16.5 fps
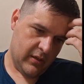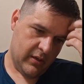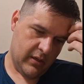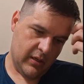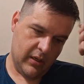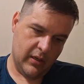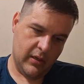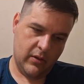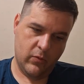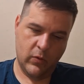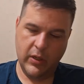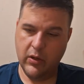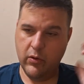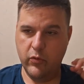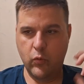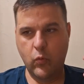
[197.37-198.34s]
And when
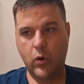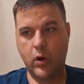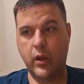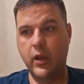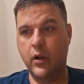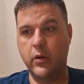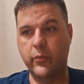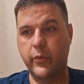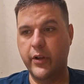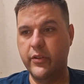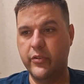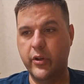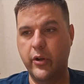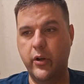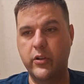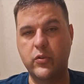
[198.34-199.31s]
I was working on
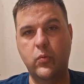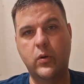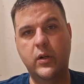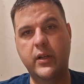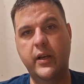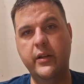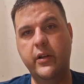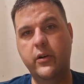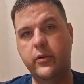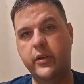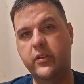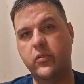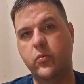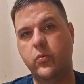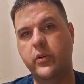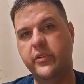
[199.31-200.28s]
research, what I
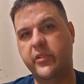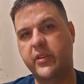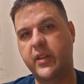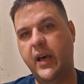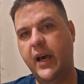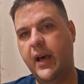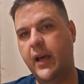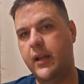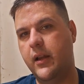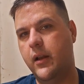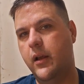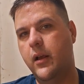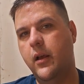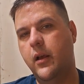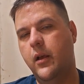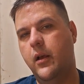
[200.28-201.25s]
noticed was that
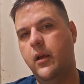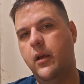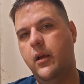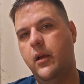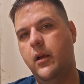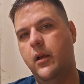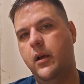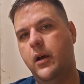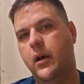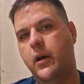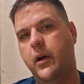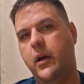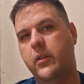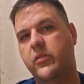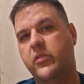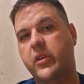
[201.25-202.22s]

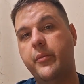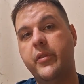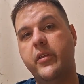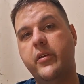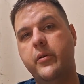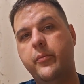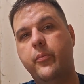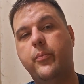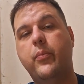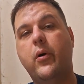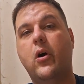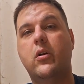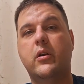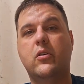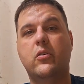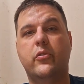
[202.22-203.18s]
some of the
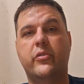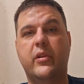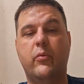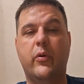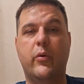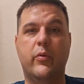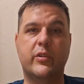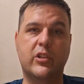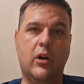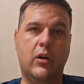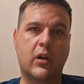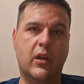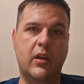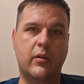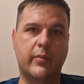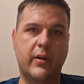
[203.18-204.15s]
particles that we were
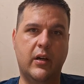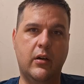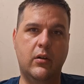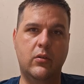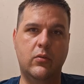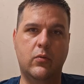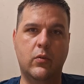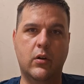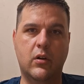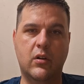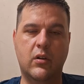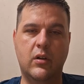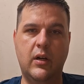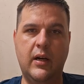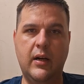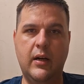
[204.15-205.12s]
talking about
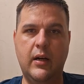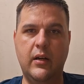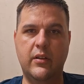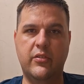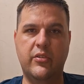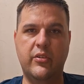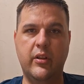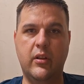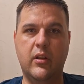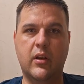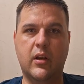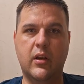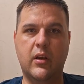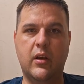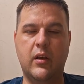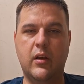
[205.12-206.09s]
were
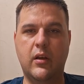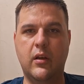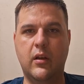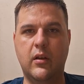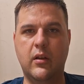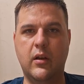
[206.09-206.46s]
silica